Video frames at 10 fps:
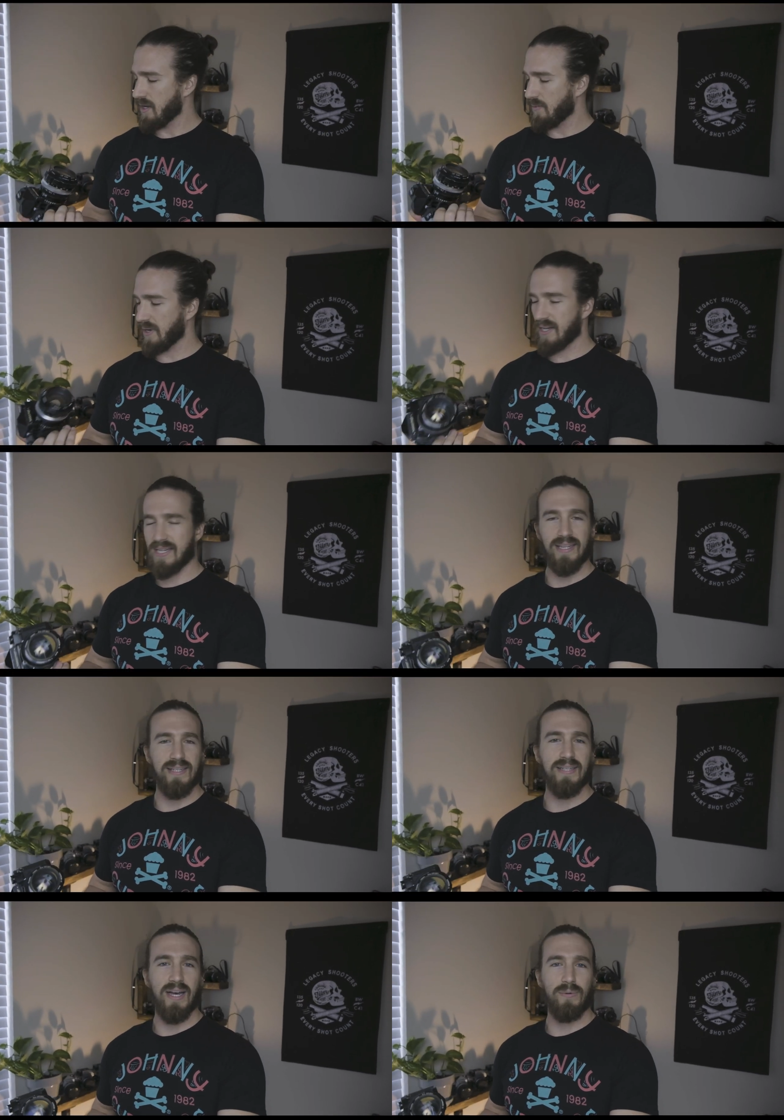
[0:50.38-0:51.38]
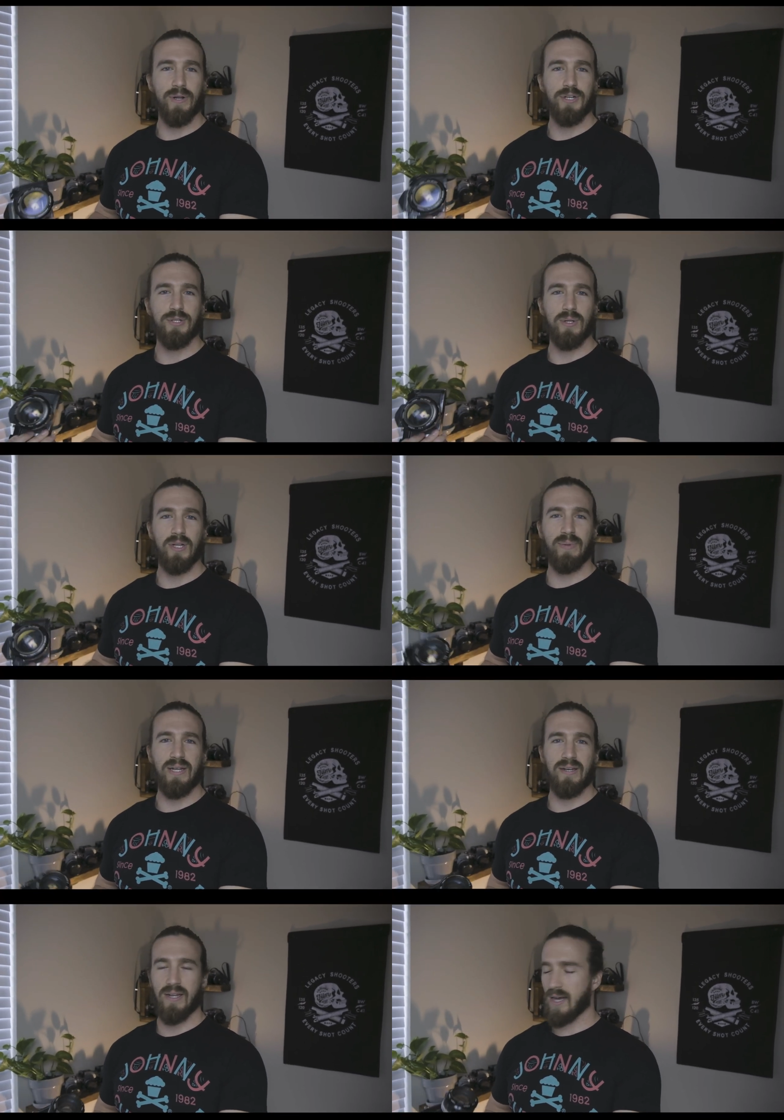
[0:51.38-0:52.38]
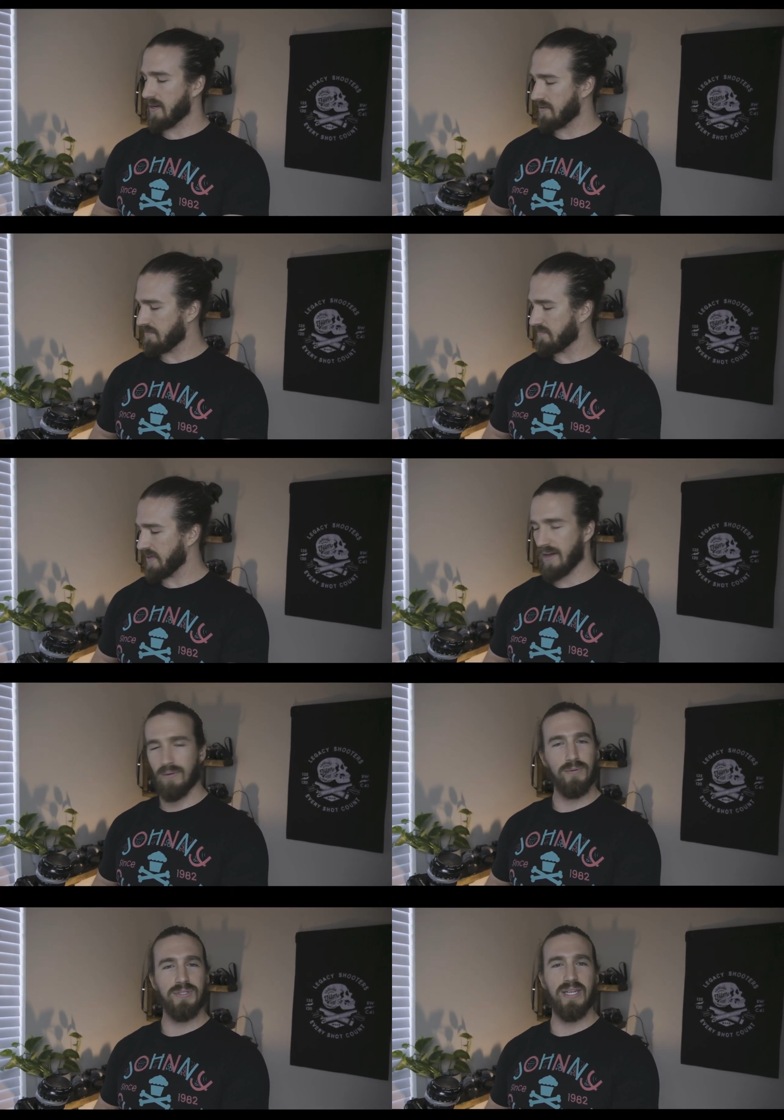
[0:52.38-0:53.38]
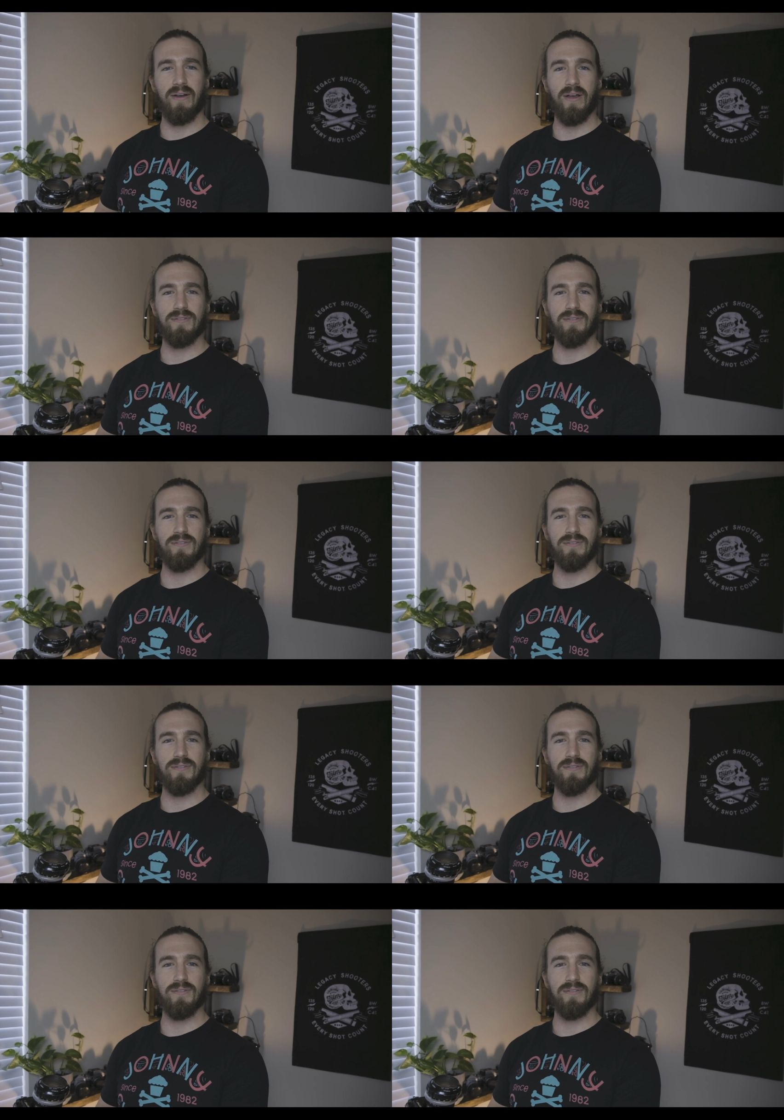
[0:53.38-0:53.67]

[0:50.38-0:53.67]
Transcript: We're going to take this out, we're going to shoot a little bit, and yeah, we'll see how it